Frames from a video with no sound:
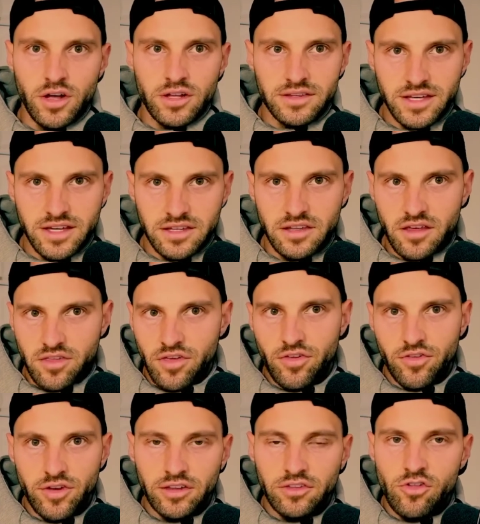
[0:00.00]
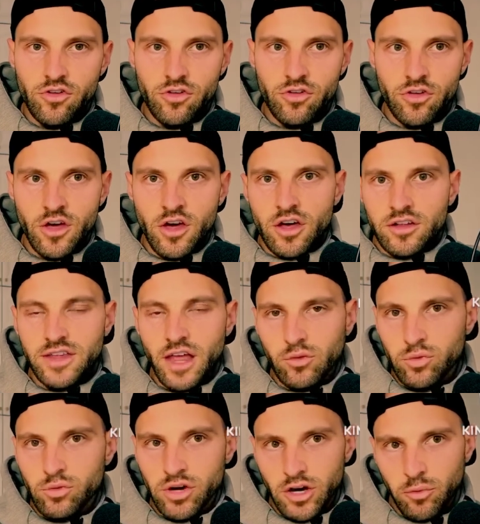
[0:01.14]
techniques and strategies that
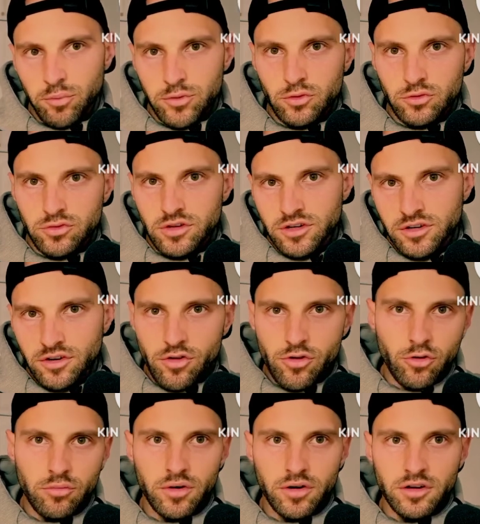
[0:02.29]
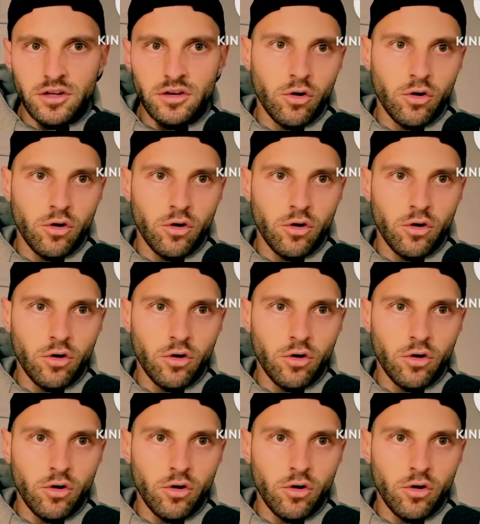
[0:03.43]
will help you to increase your money